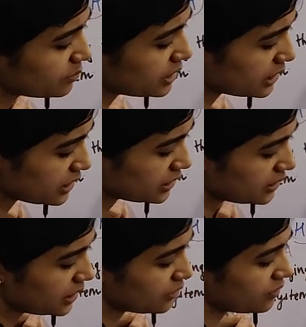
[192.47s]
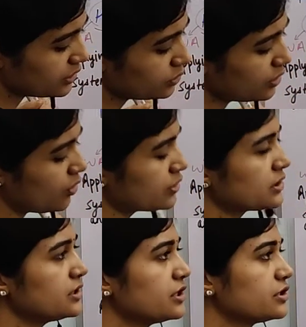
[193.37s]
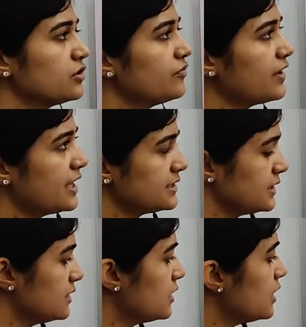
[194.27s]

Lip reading: be written equal to the concentration of acid.